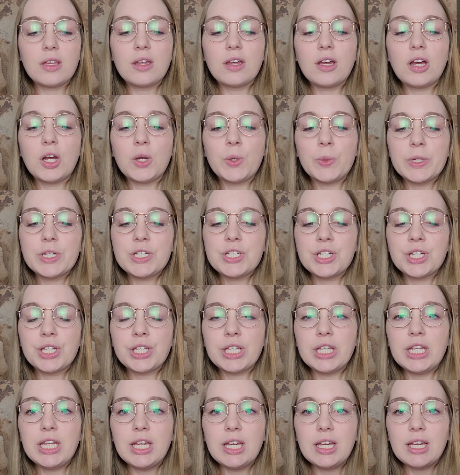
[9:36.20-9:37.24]

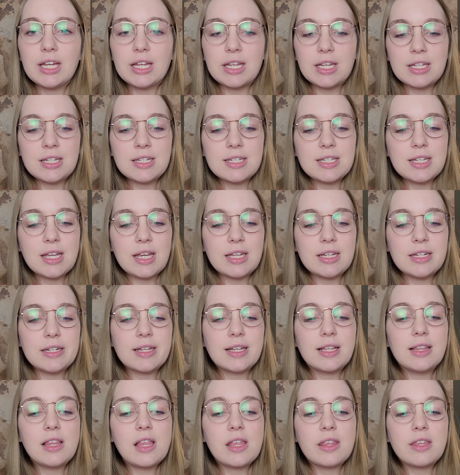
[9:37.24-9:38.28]
Originally, it contained
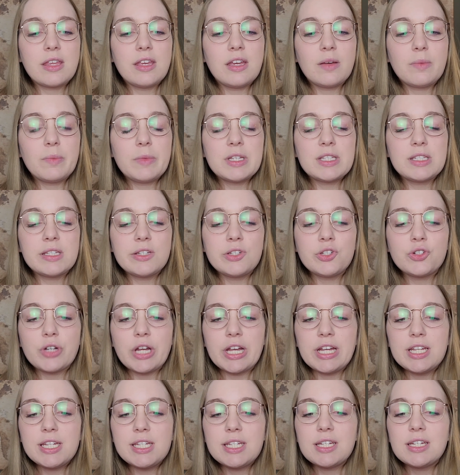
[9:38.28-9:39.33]
lithium
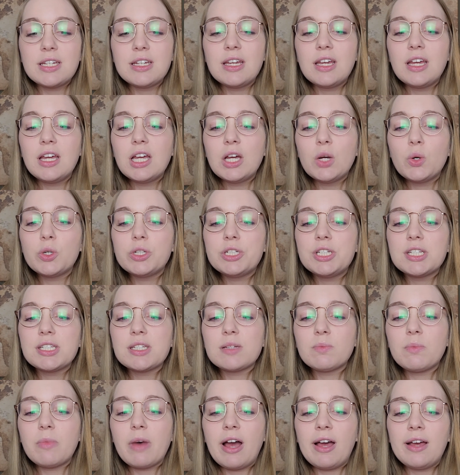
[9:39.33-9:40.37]
citrate, which is a
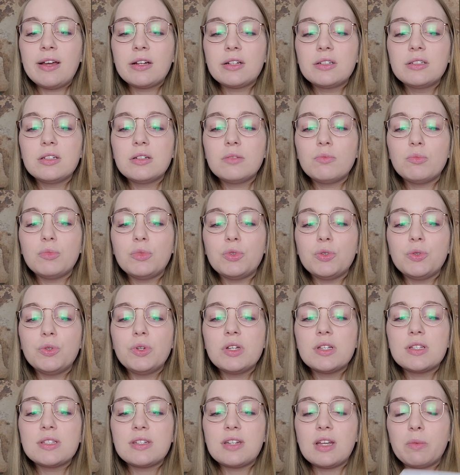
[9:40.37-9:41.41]
mild mood
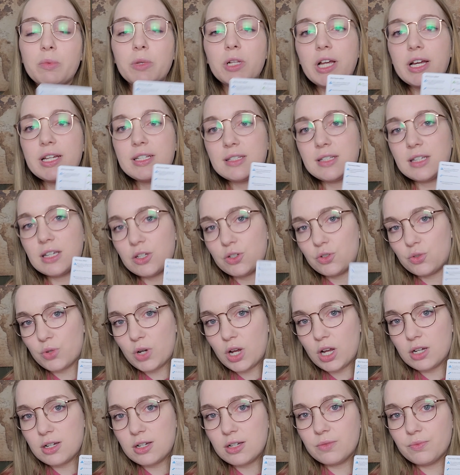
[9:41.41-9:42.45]
stabilizing
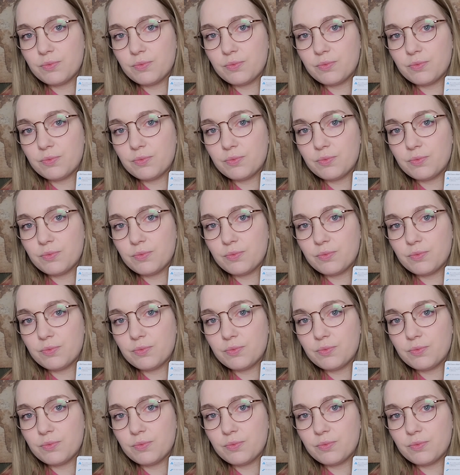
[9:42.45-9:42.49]
drug.